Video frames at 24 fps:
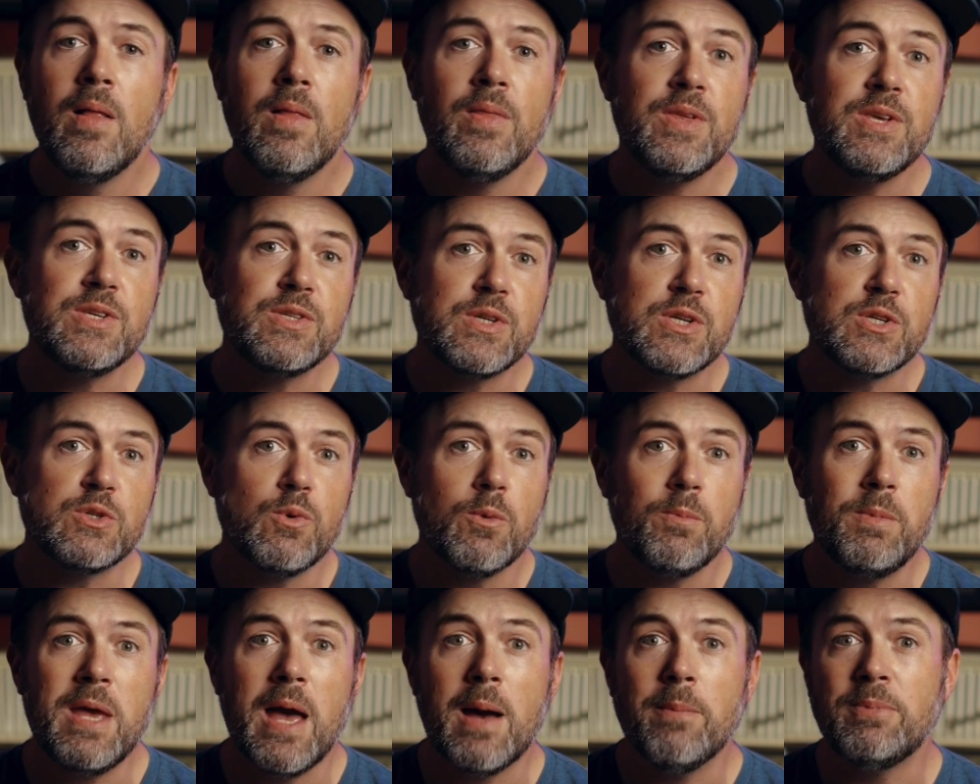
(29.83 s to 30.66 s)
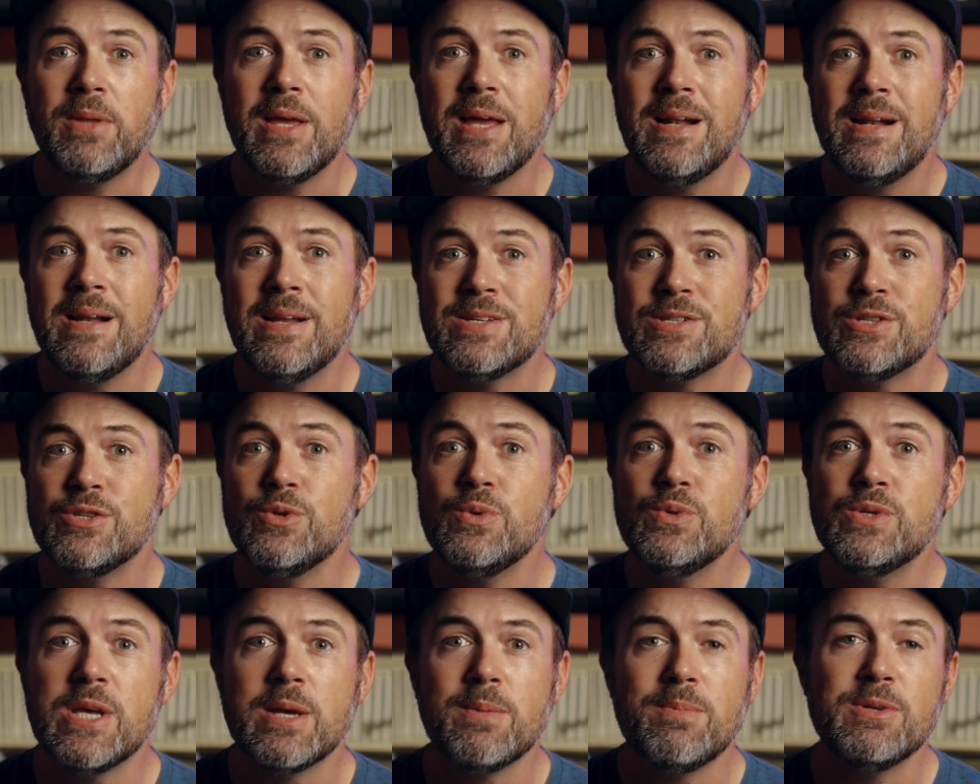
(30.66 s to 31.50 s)
These lists will be updated as
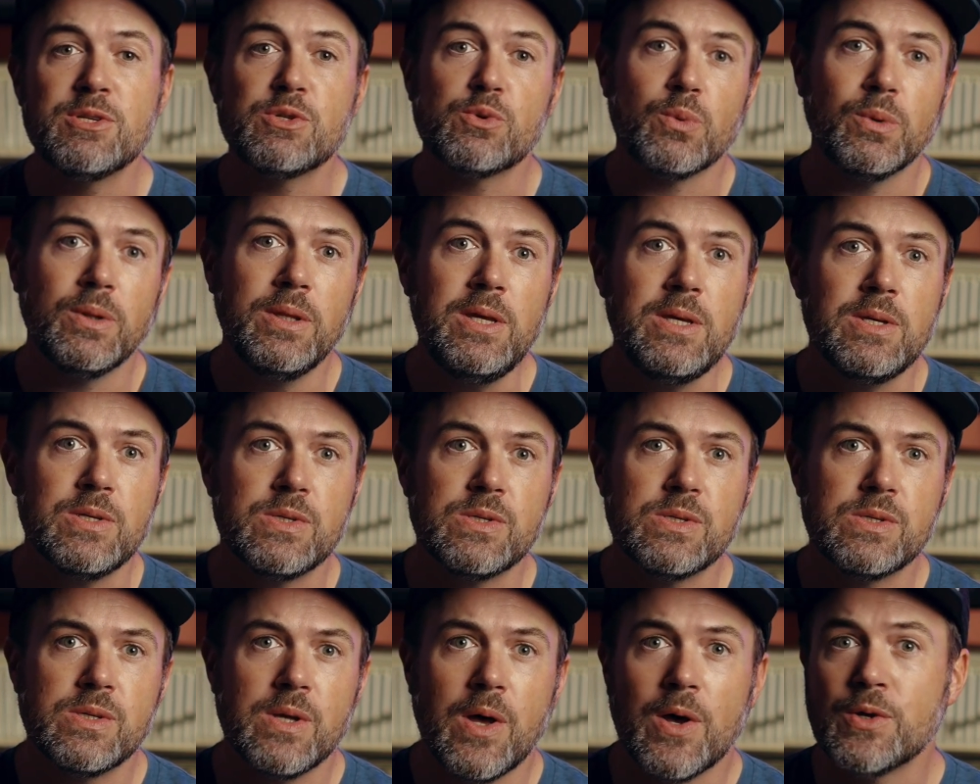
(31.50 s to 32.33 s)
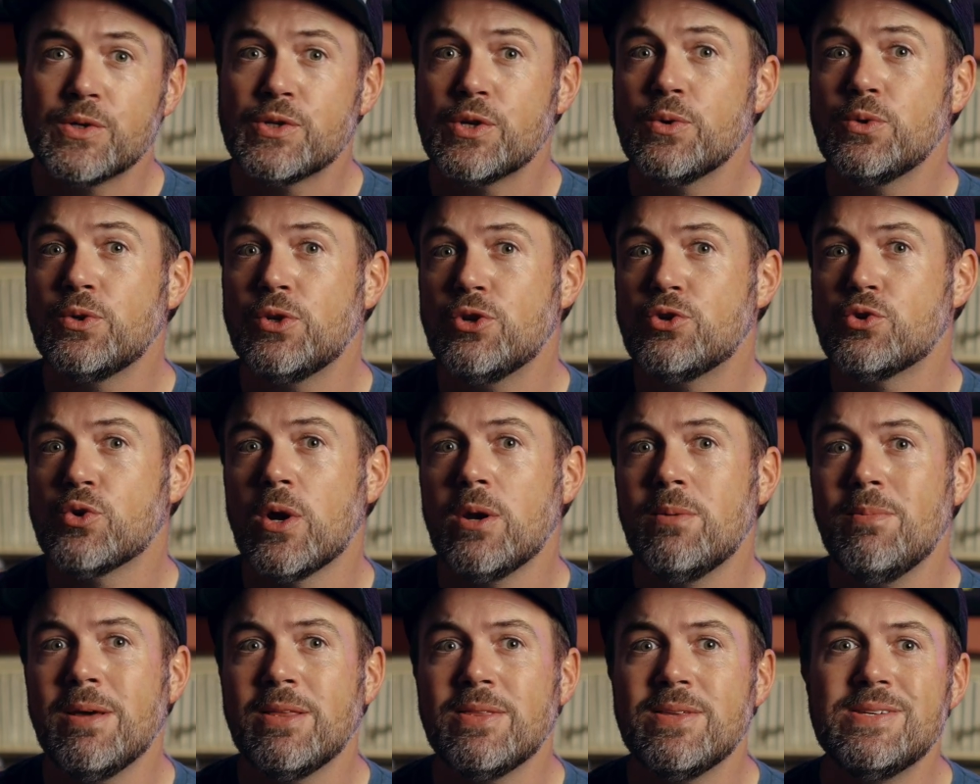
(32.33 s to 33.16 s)
new segments release. Also, to try
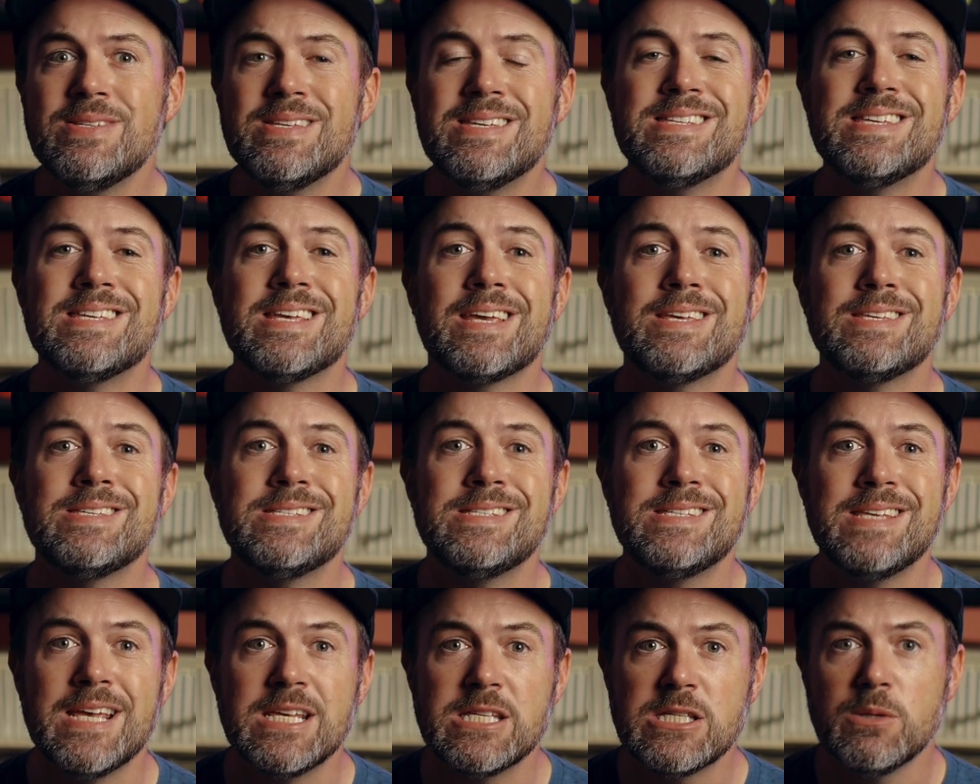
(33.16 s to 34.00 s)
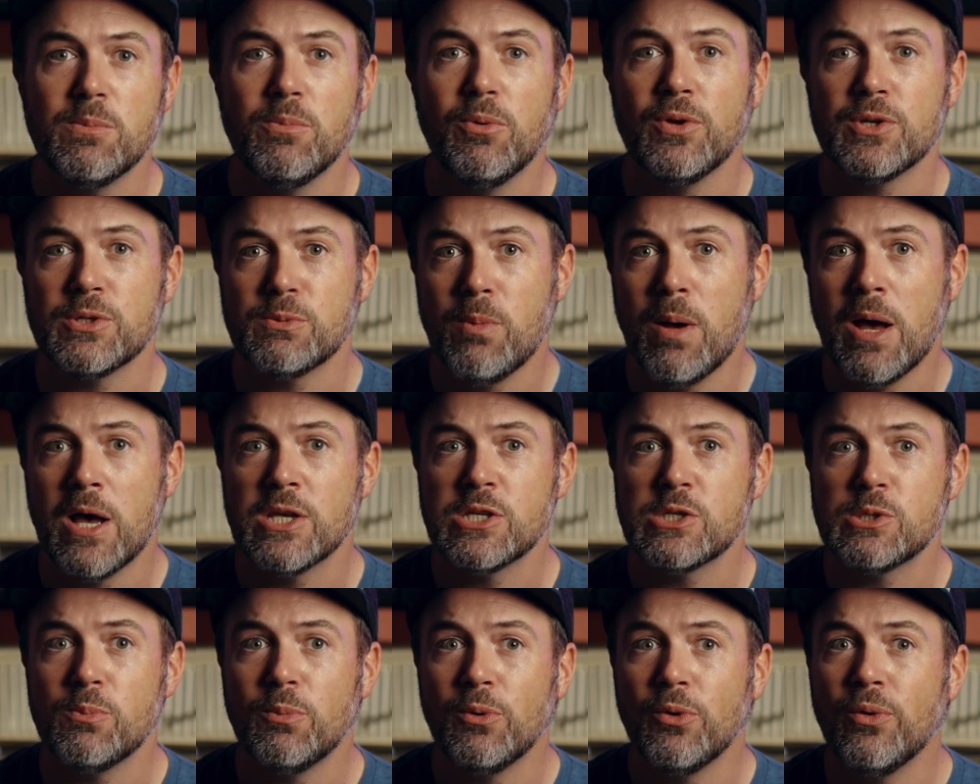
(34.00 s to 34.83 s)
to make these as accessible as
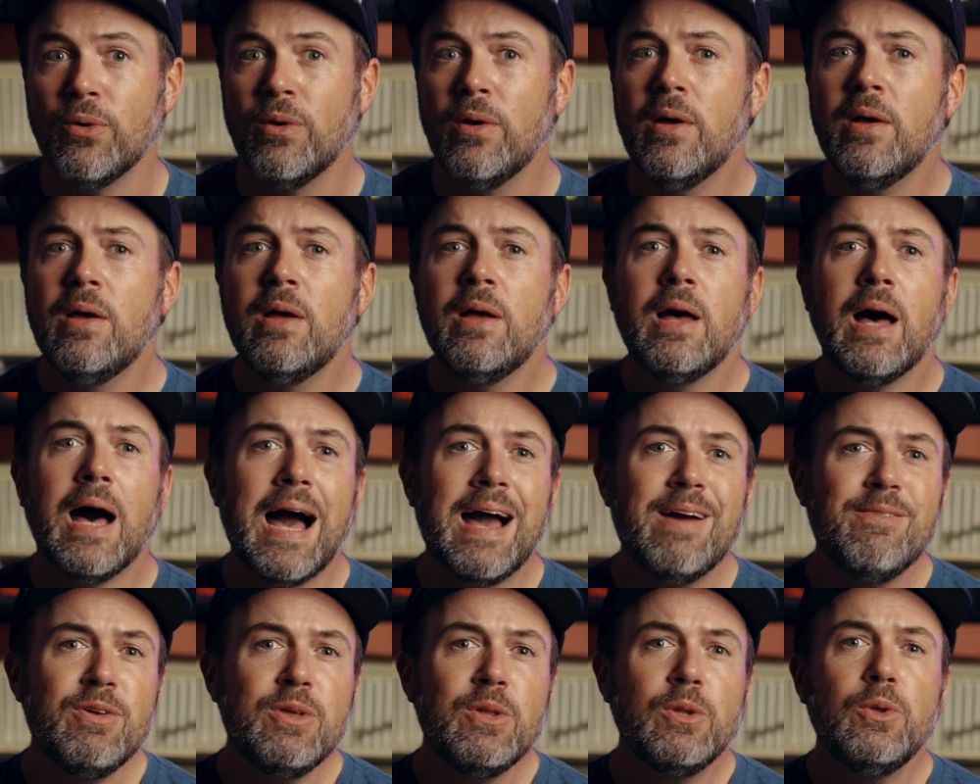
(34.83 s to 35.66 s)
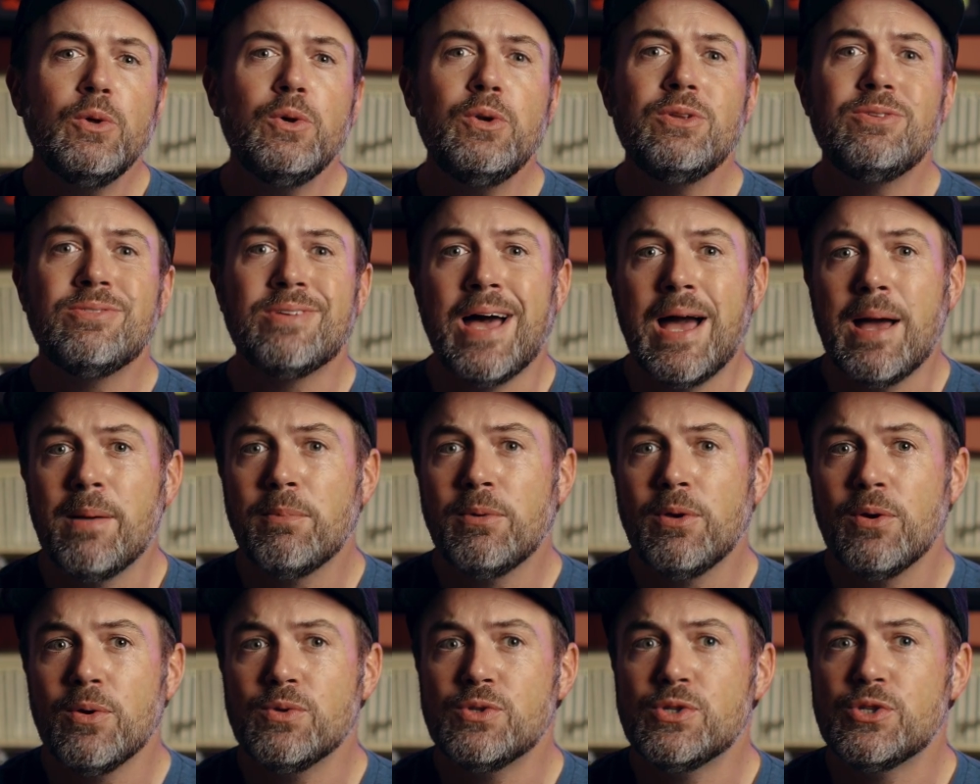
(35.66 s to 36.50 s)
possible, I've included
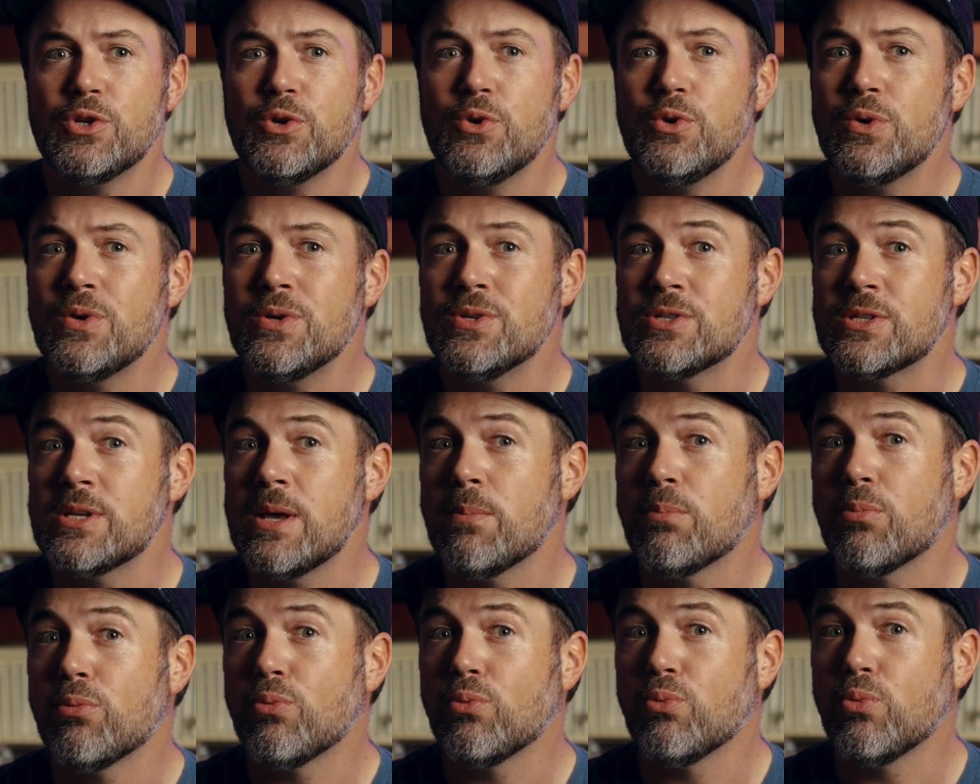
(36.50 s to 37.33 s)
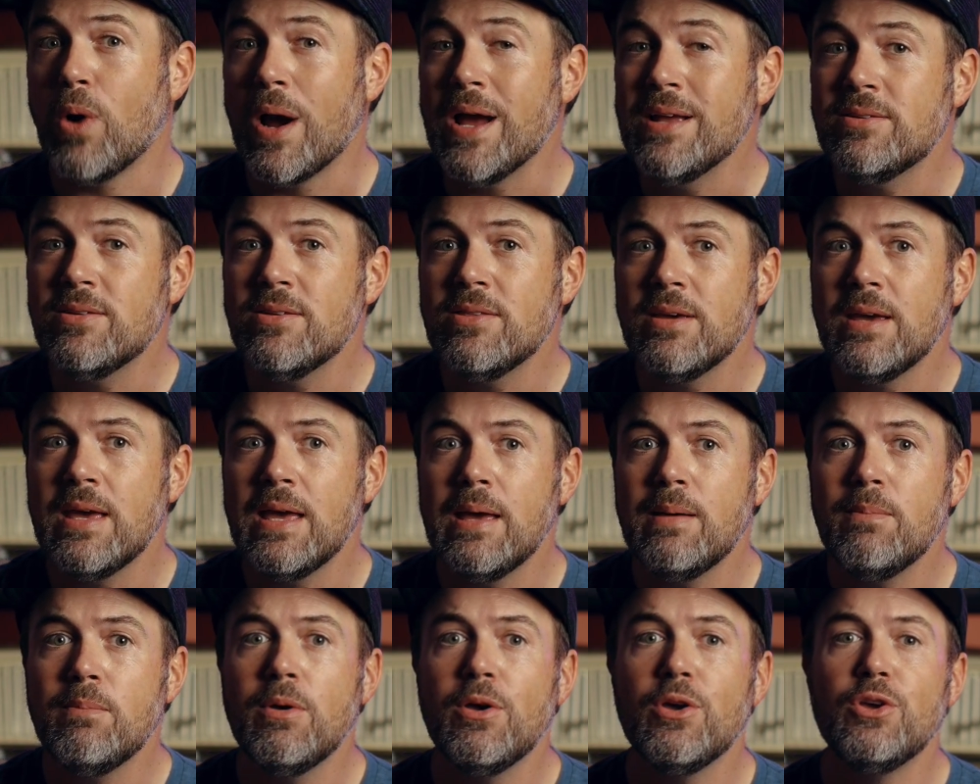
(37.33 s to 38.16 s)
timecodes so you can skip right to the
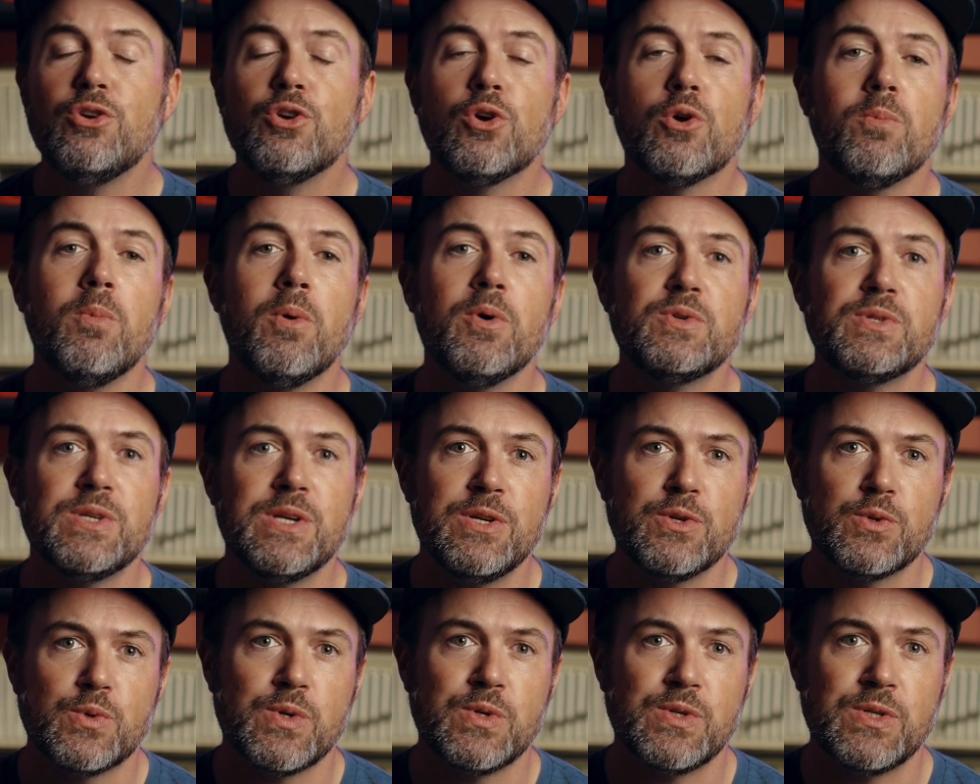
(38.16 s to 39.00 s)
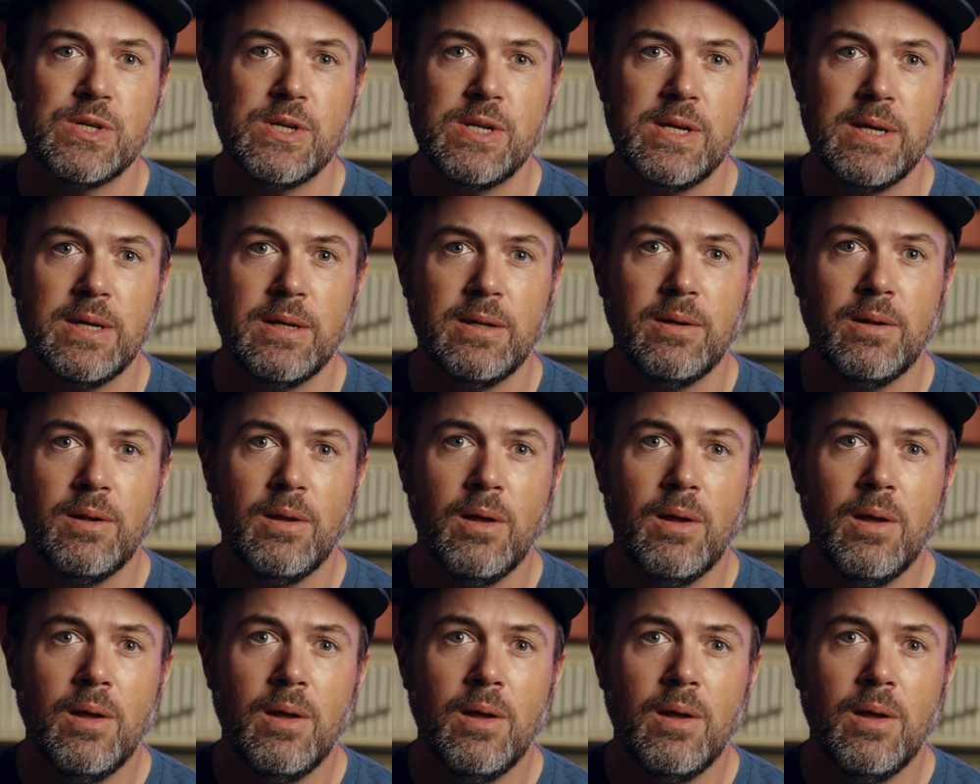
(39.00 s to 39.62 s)
game you're most interested in.